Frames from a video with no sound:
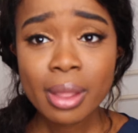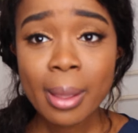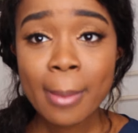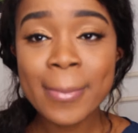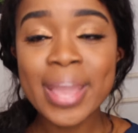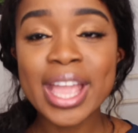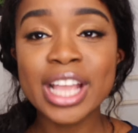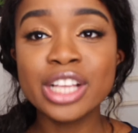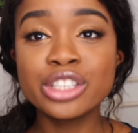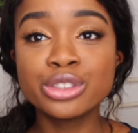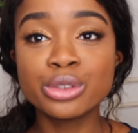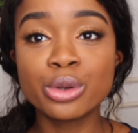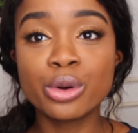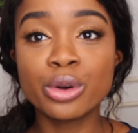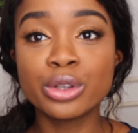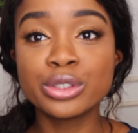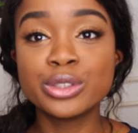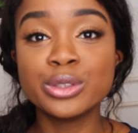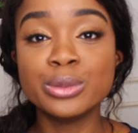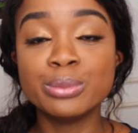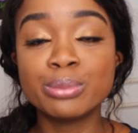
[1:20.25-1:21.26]
make
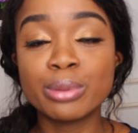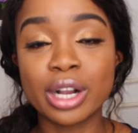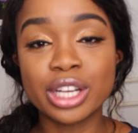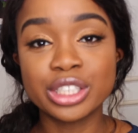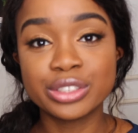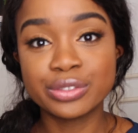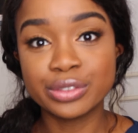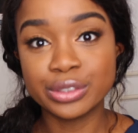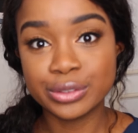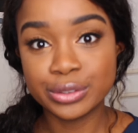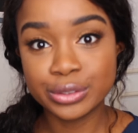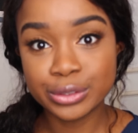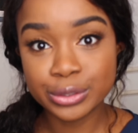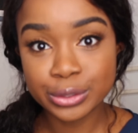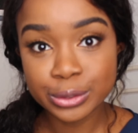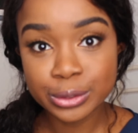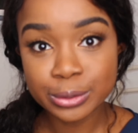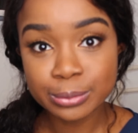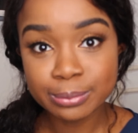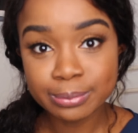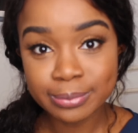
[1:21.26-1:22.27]
sure to brush for
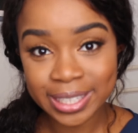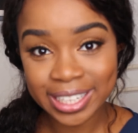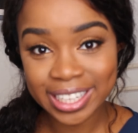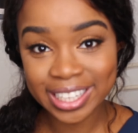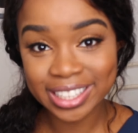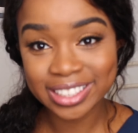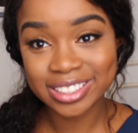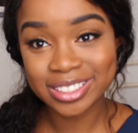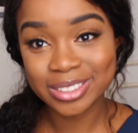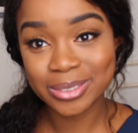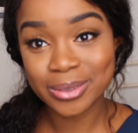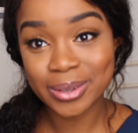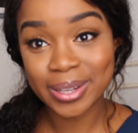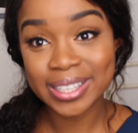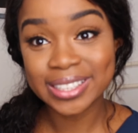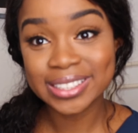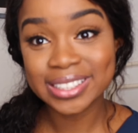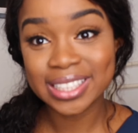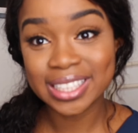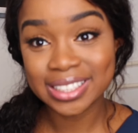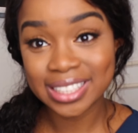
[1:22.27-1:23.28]
2 minutes
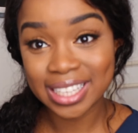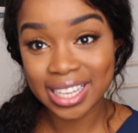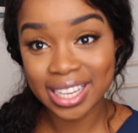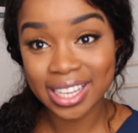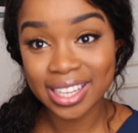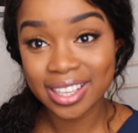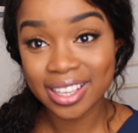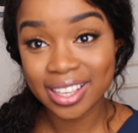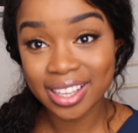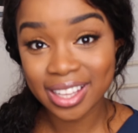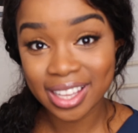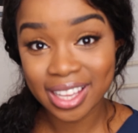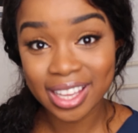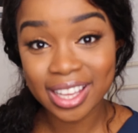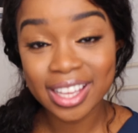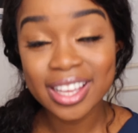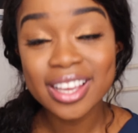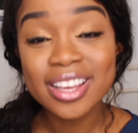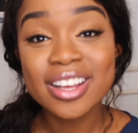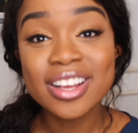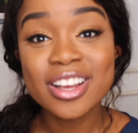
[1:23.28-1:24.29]
twice a day,
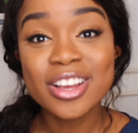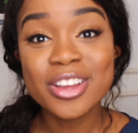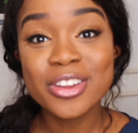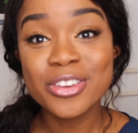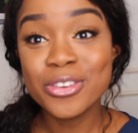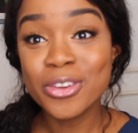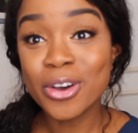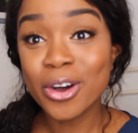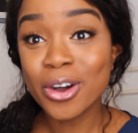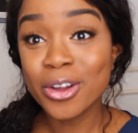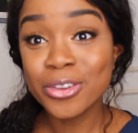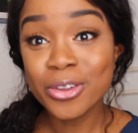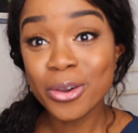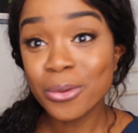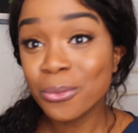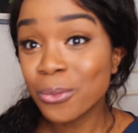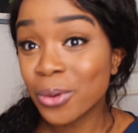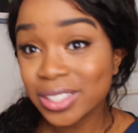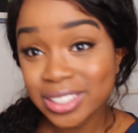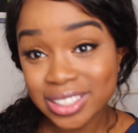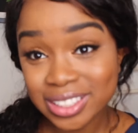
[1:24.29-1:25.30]
okay? Not
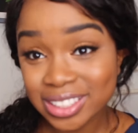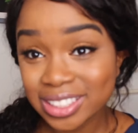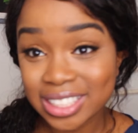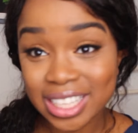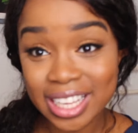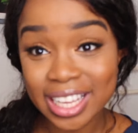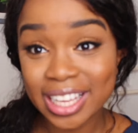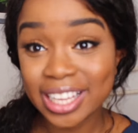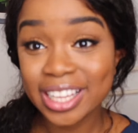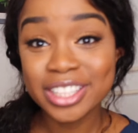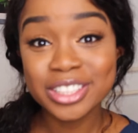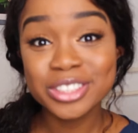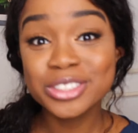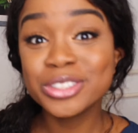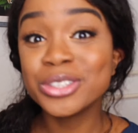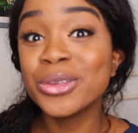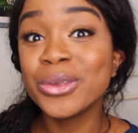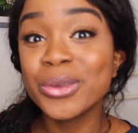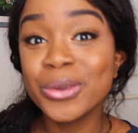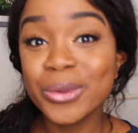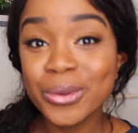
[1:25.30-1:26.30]
once a day,
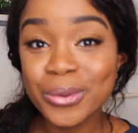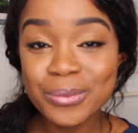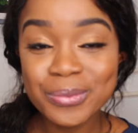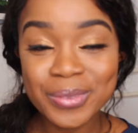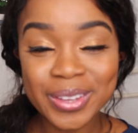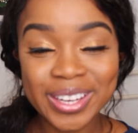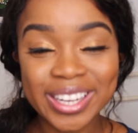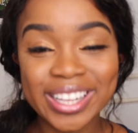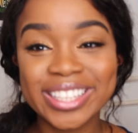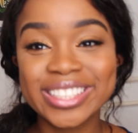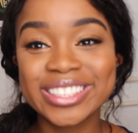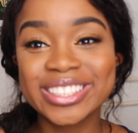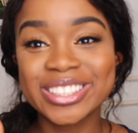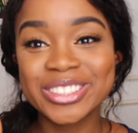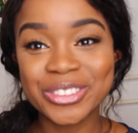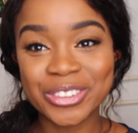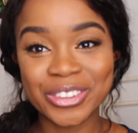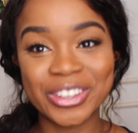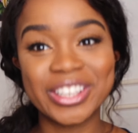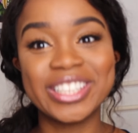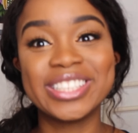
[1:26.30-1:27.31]
2
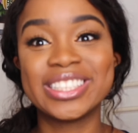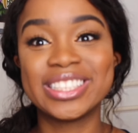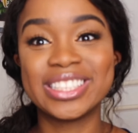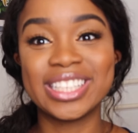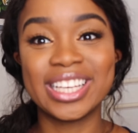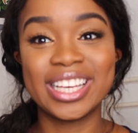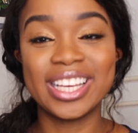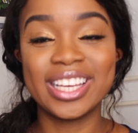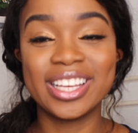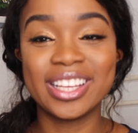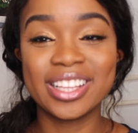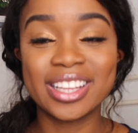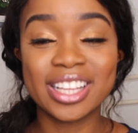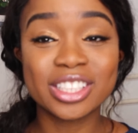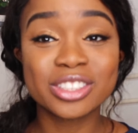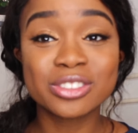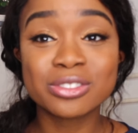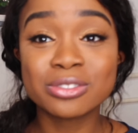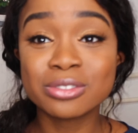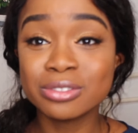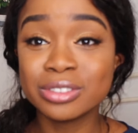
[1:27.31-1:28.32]
minutes twice a day.
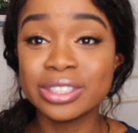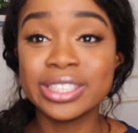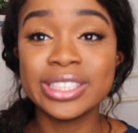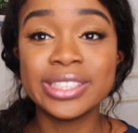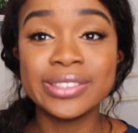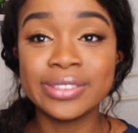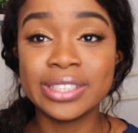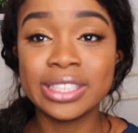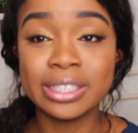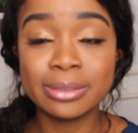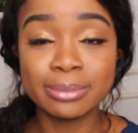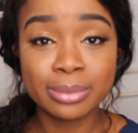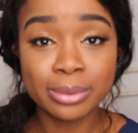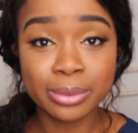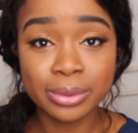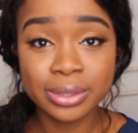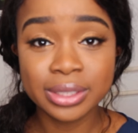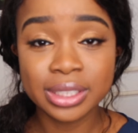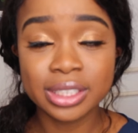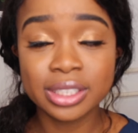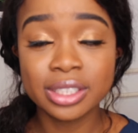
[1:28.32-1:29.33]
That's really, really
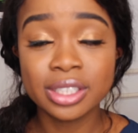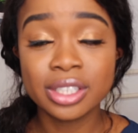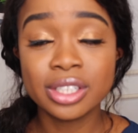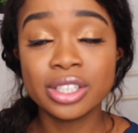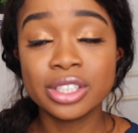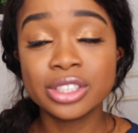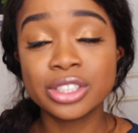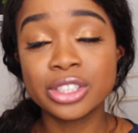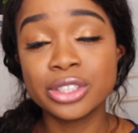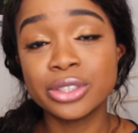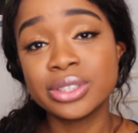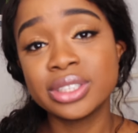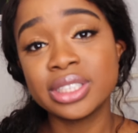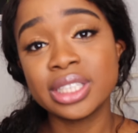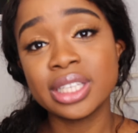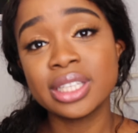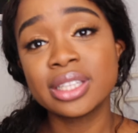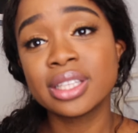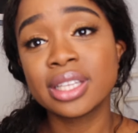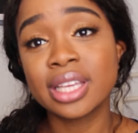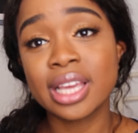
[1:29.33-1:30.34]
important, so your
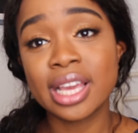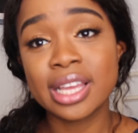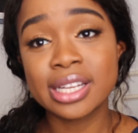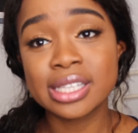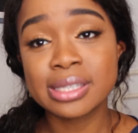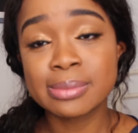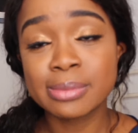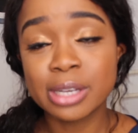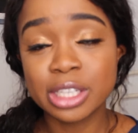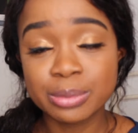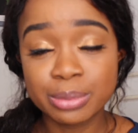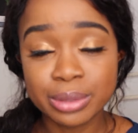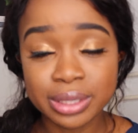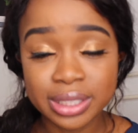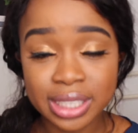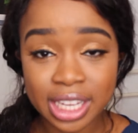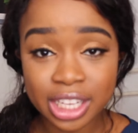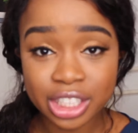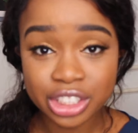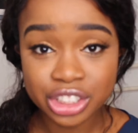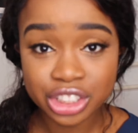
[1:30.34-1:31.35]
teeth are getting as much
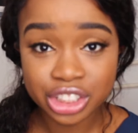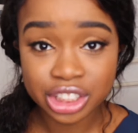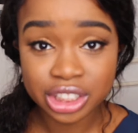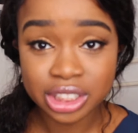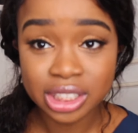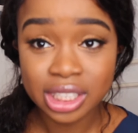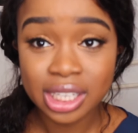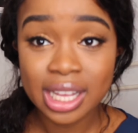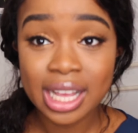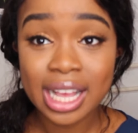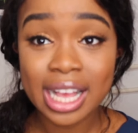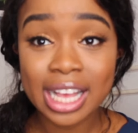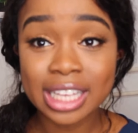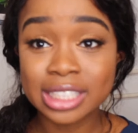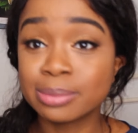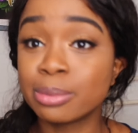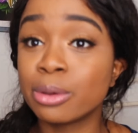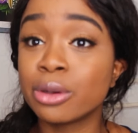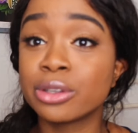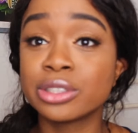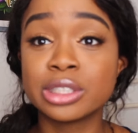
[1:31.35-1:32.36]
protection
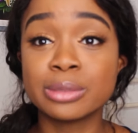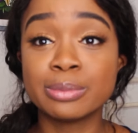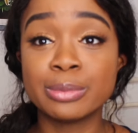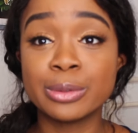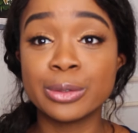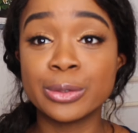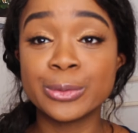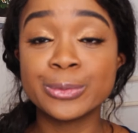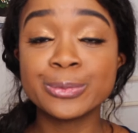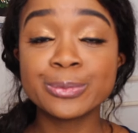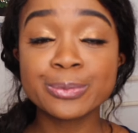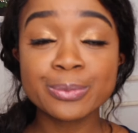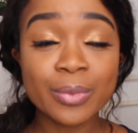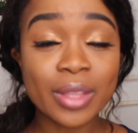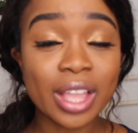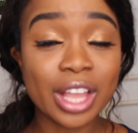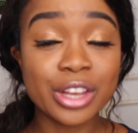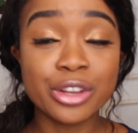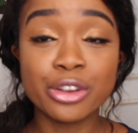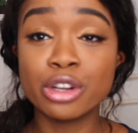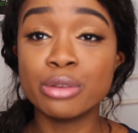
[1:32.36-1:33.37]
as possible
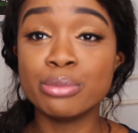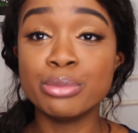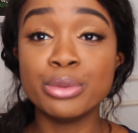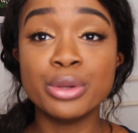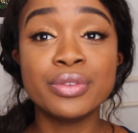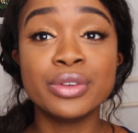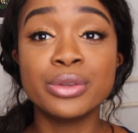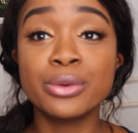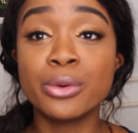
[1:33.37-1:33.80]
and you're removing